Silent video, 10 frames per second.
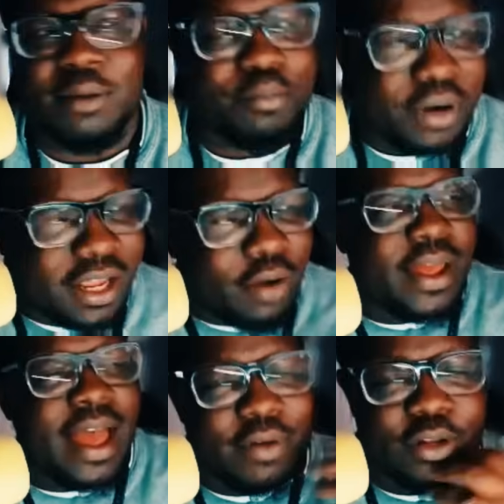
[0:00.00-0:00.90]
But here
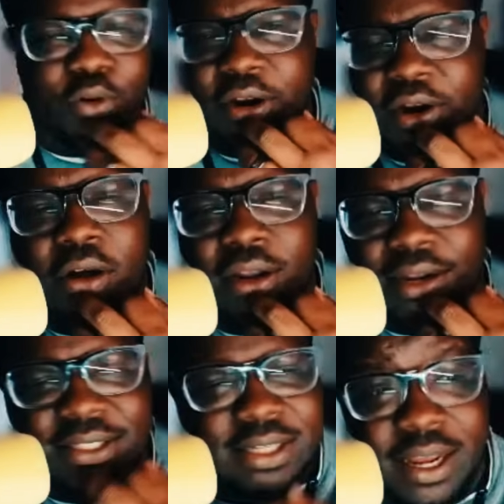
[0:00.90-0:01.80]
we have a lawyer
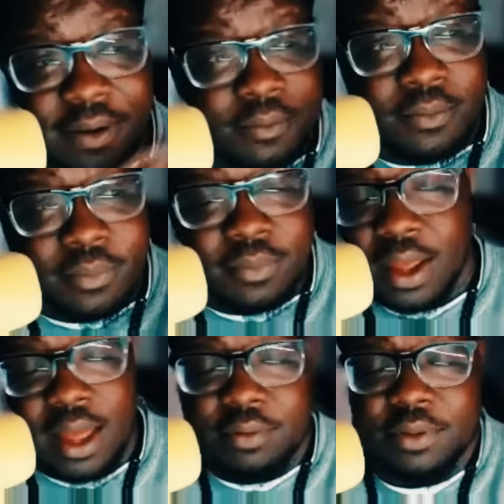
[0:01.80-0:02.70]
calling and saying,
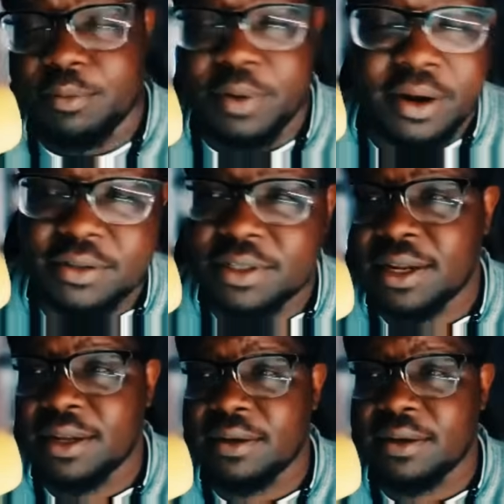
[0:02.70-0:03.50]
I don't think the parents did it.